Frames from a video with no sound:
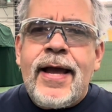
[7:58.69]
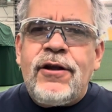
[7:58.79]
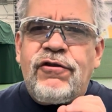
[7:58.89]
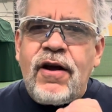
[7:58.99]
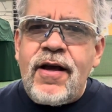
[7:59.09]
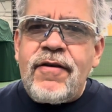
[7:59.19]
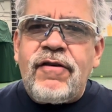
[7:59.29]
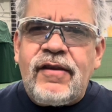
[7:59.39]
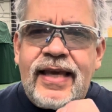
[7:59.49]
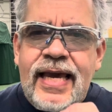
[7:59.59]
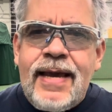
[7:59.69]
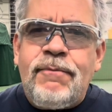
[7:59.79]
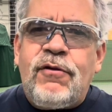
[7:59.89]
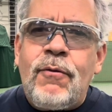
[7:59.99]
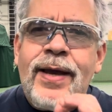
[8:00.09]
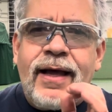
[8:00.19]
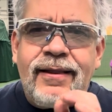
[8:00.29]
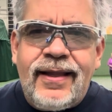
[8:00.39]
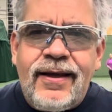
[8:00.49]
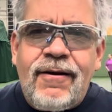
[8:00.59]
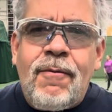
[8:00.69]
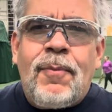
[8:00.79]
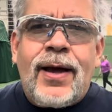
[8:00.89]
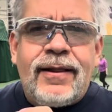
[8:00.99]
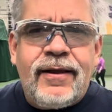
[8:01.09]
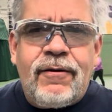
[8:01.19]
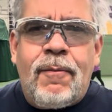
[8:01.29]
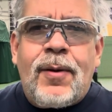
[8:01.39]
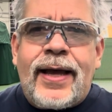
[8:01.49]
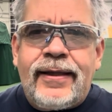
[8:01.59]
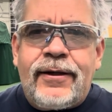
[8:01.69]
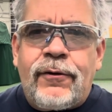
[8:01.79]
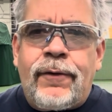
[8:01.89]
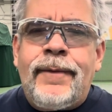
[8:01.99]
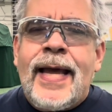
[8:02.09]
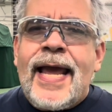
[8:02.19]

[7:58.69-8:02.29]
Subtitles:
Just keep doing a little by little by little.